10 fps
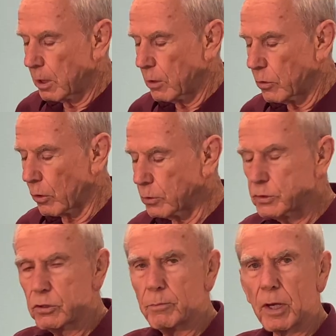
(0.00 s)
Those
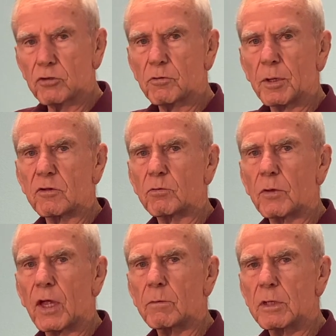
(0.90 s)
two measurements would
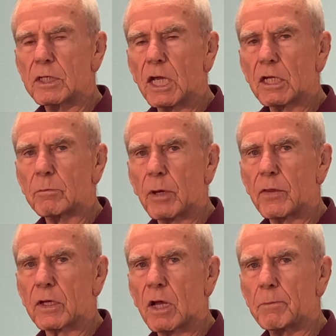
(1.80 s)
then be taken by the
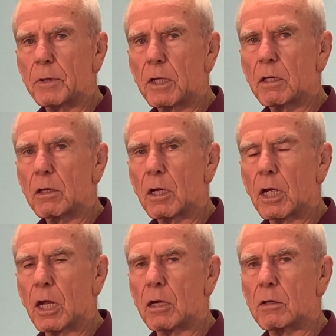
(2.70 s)
company,
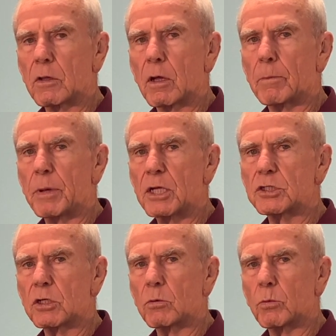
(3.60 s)
and the
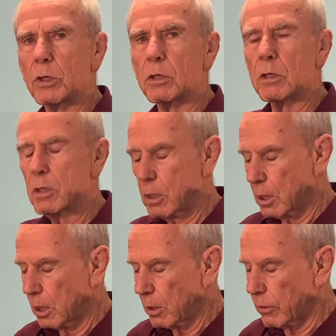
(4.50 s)
patient would
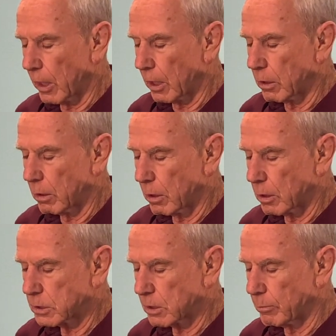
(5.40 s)
then
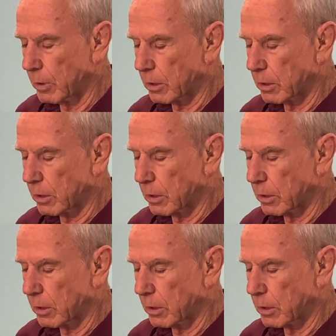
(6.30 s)
submit